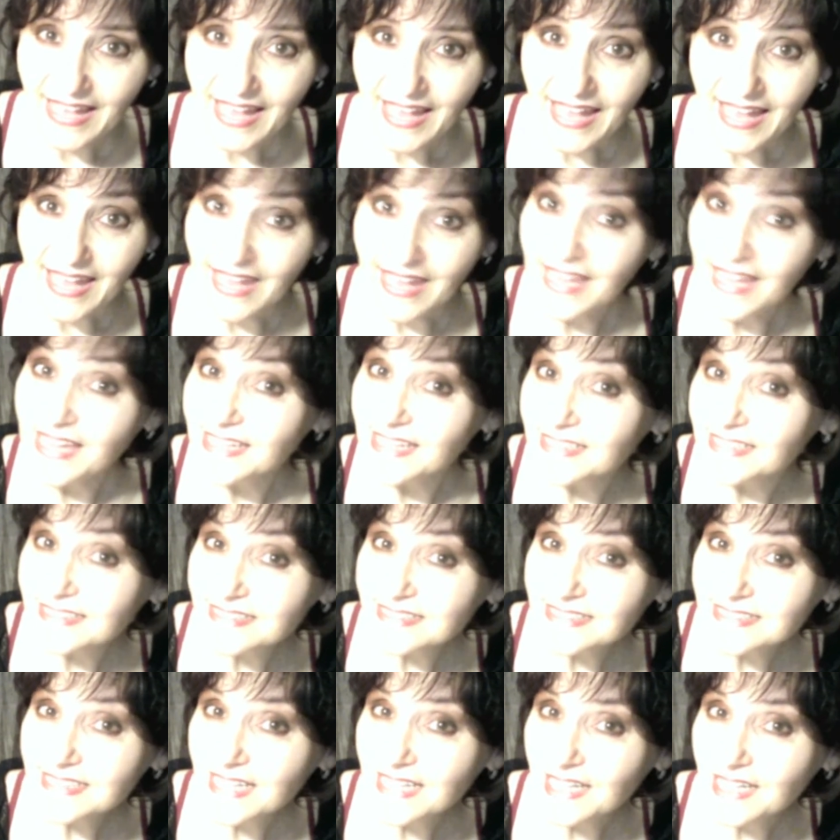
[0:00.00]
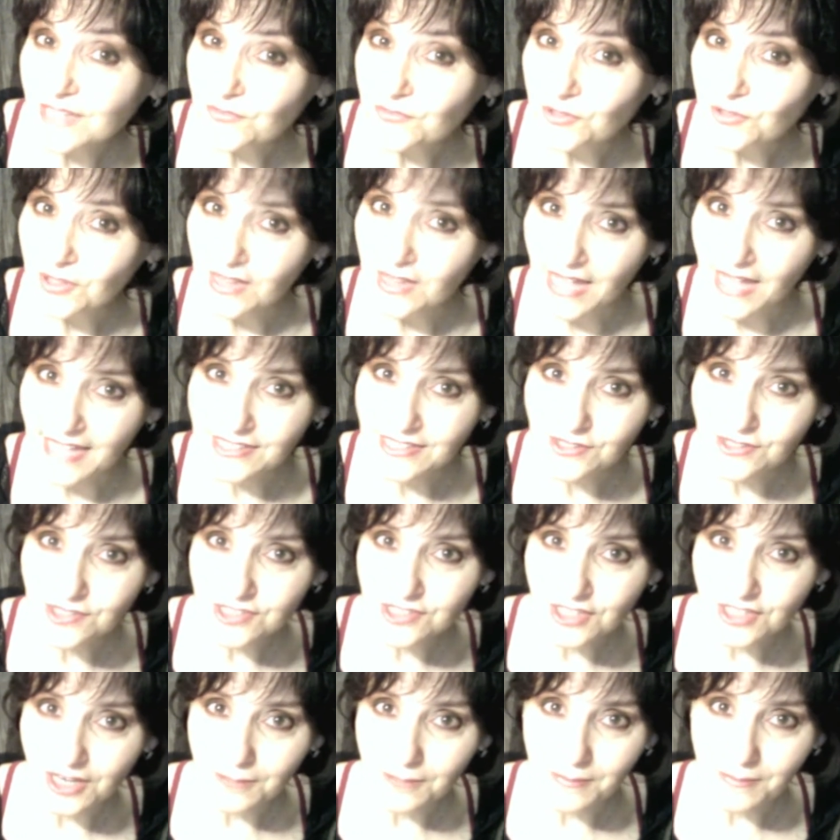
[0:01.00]
And if you'd like to
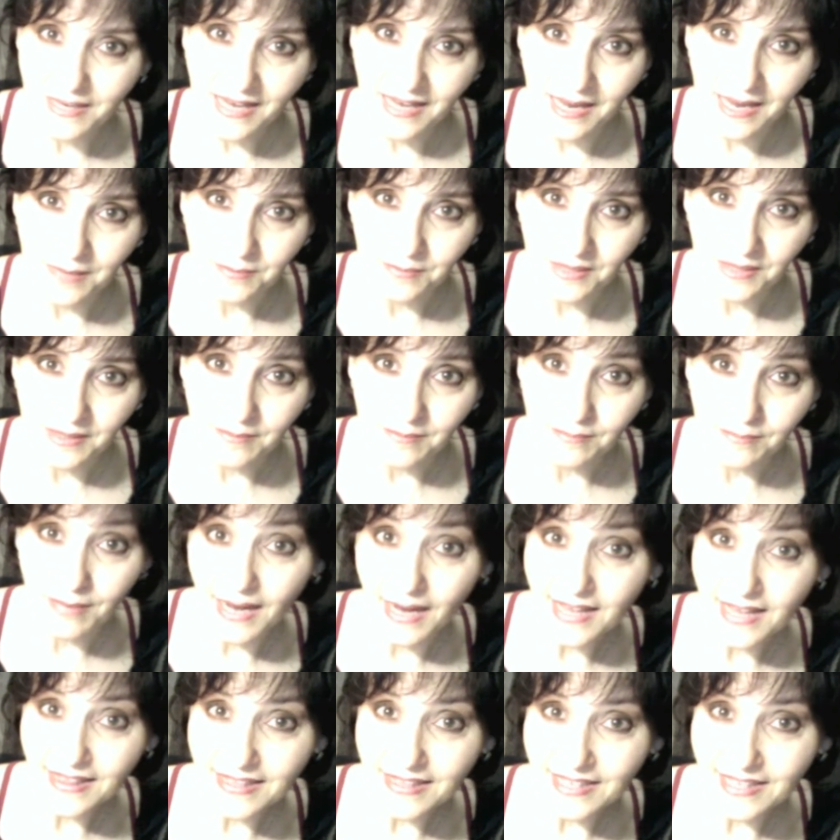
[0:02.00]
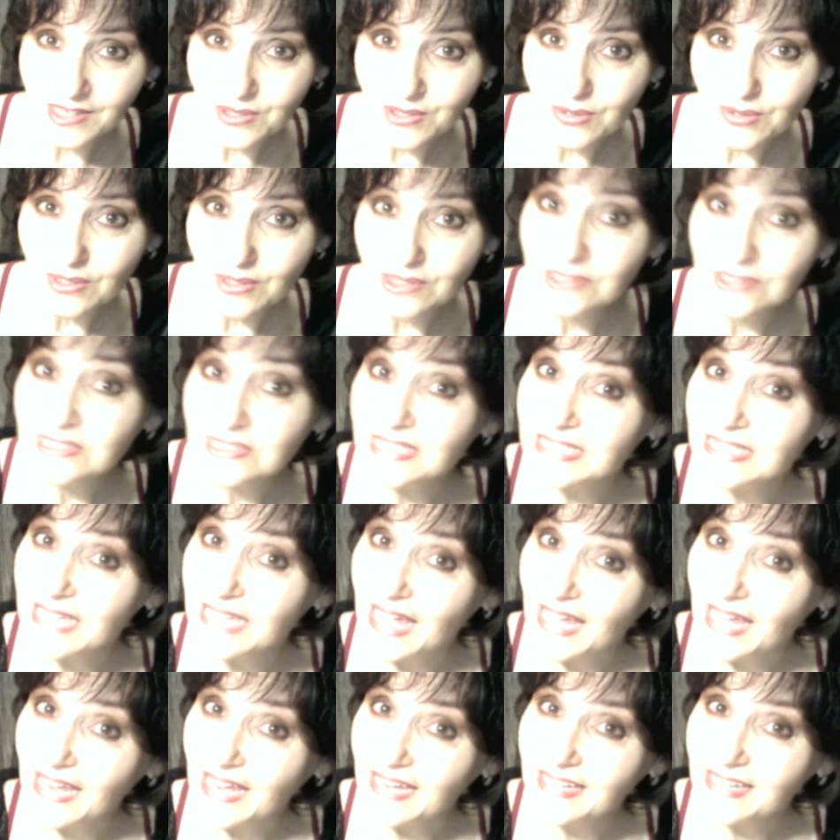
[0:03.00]
start becoming bilingual
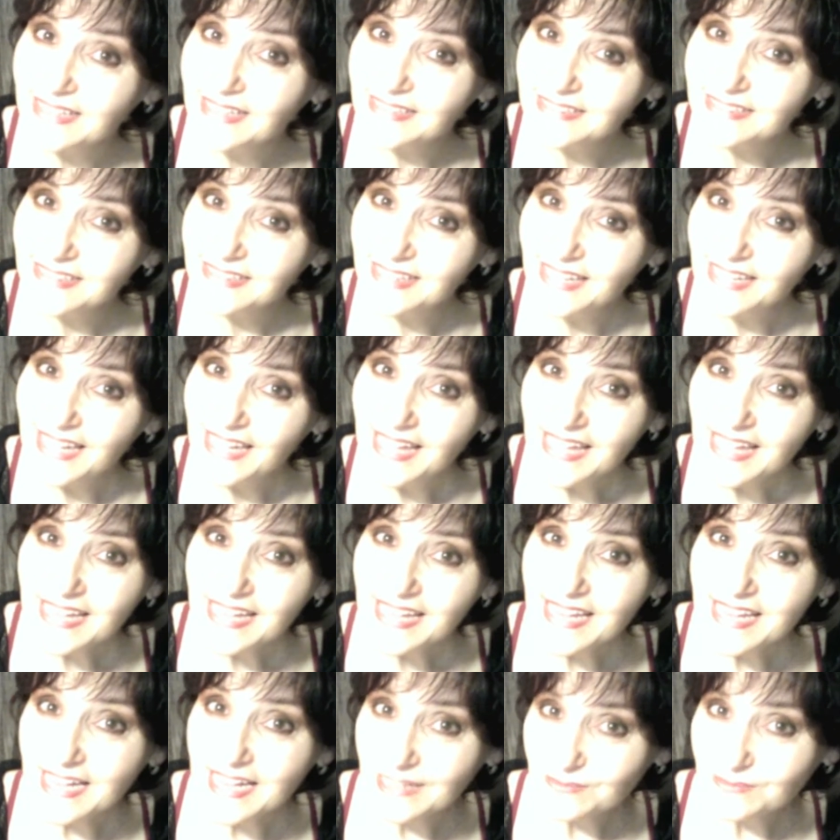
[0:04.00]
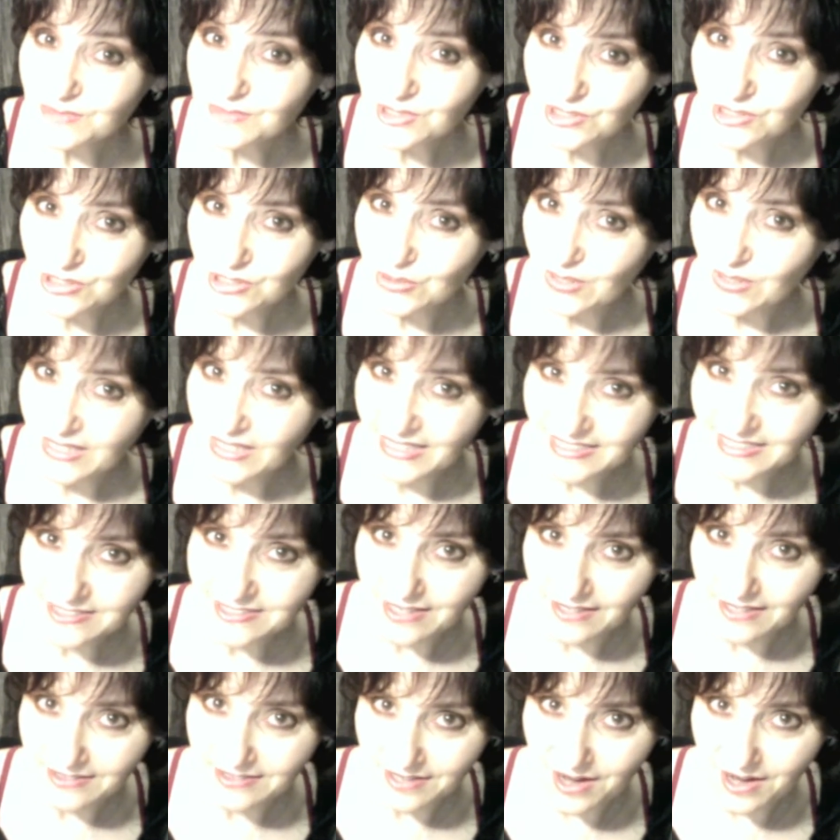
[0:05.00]
today, come to
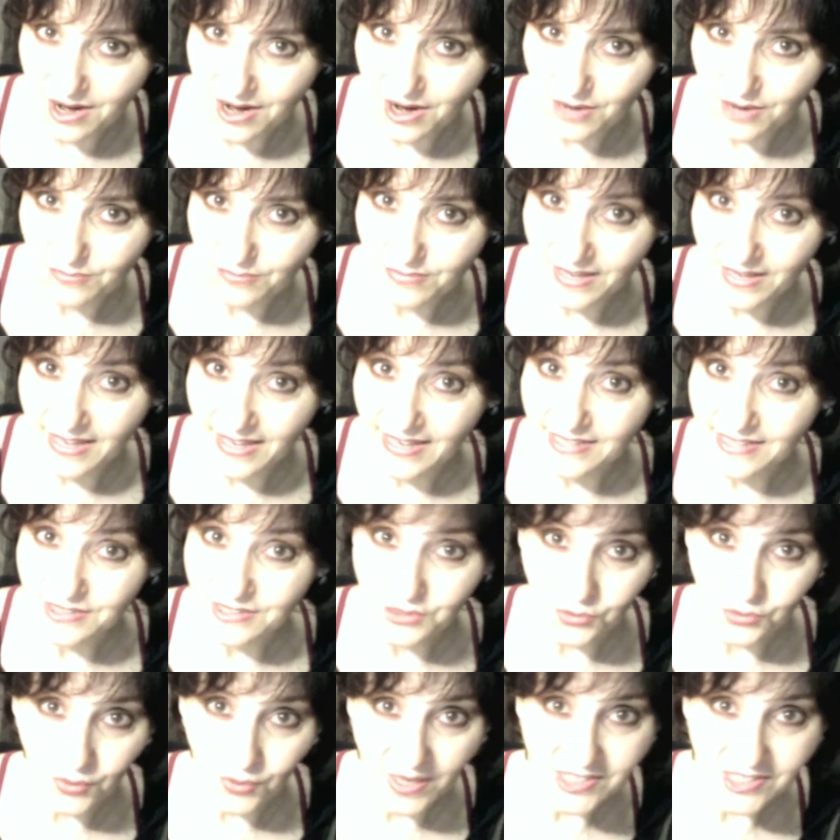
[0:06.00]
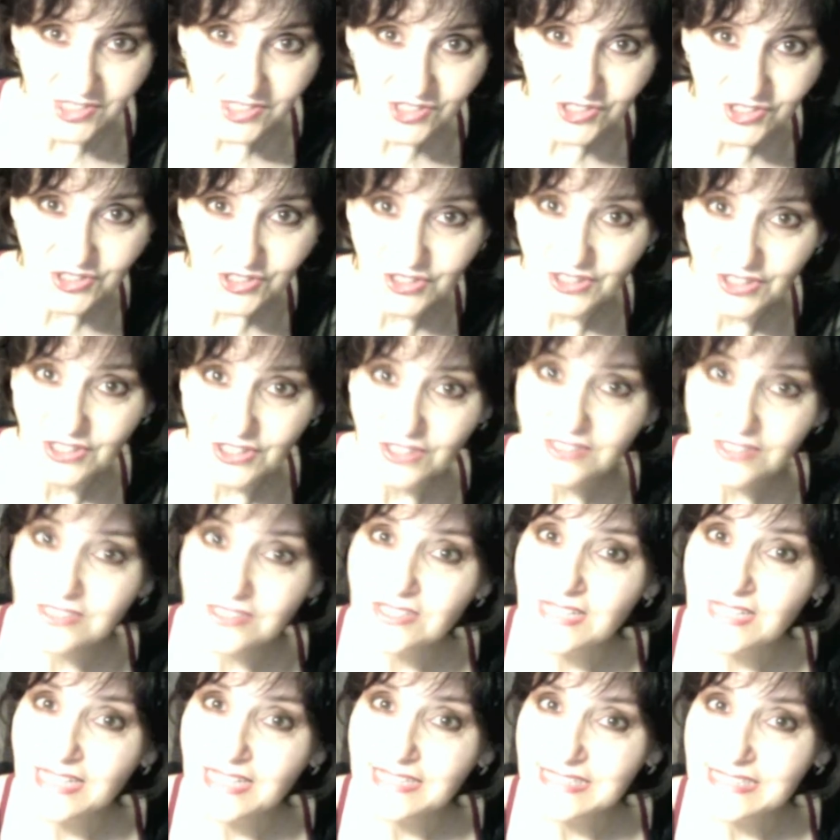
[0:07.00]
J'Ouellette.com and register
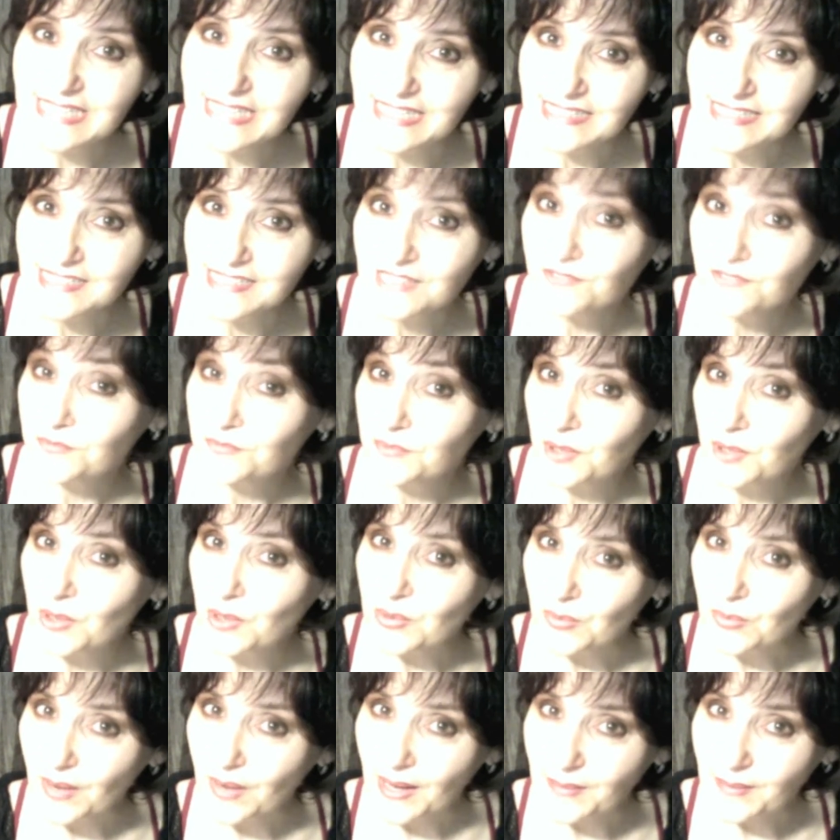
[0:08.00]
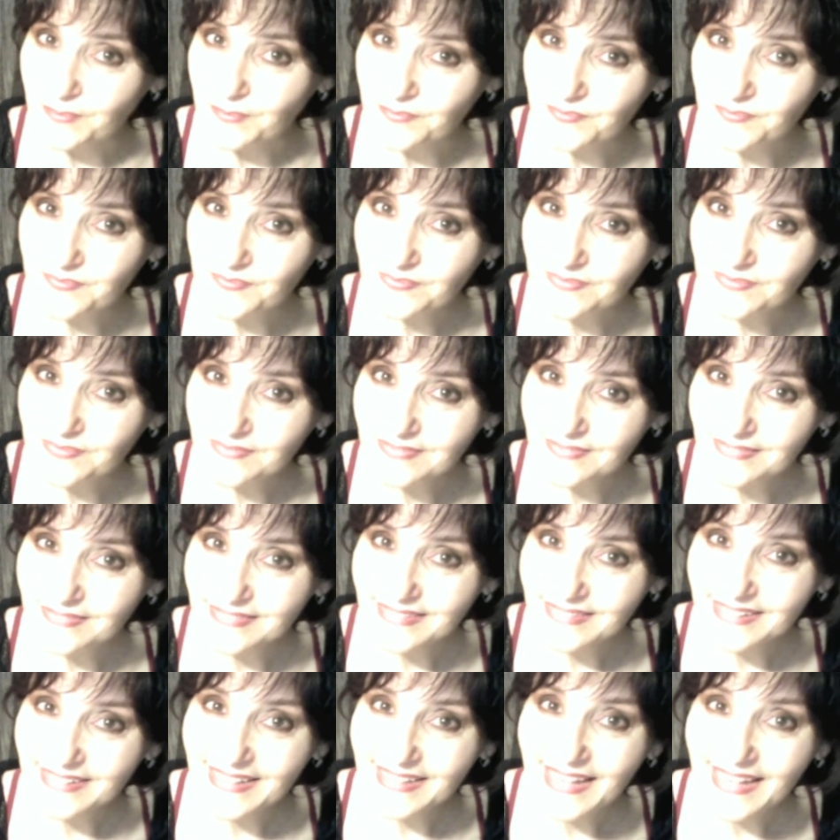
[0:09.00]
to the intensive program.
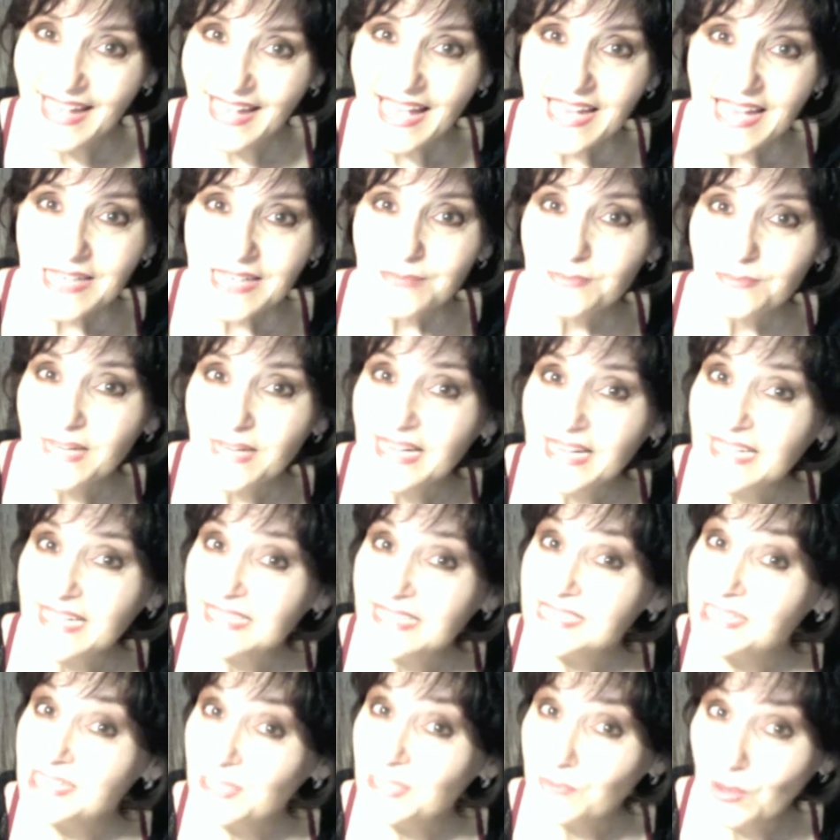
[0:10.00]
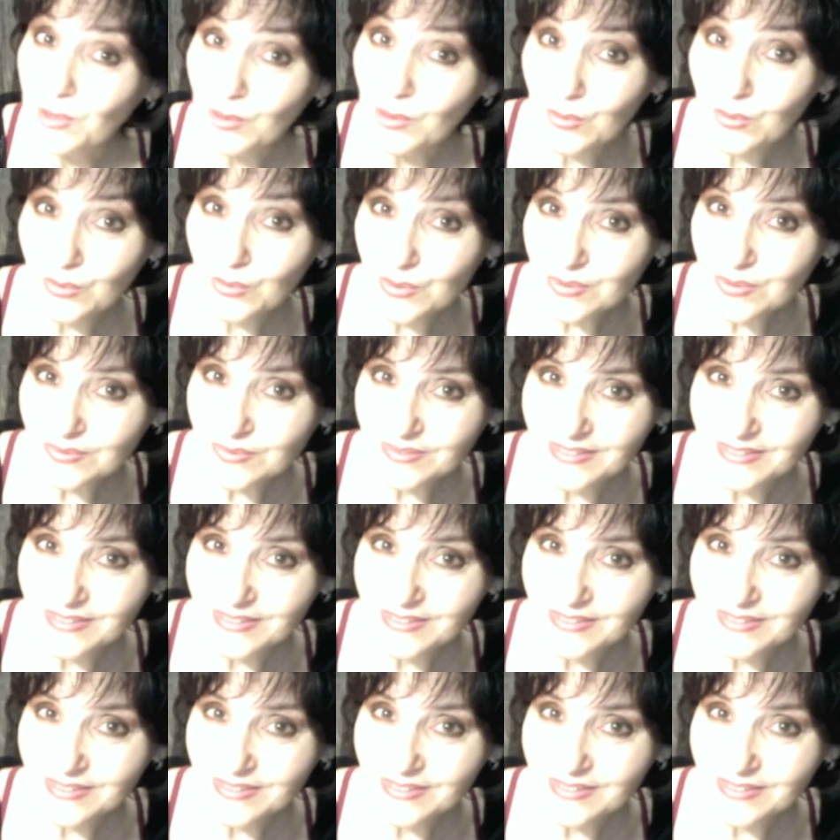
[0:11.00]
Merci beaucoup.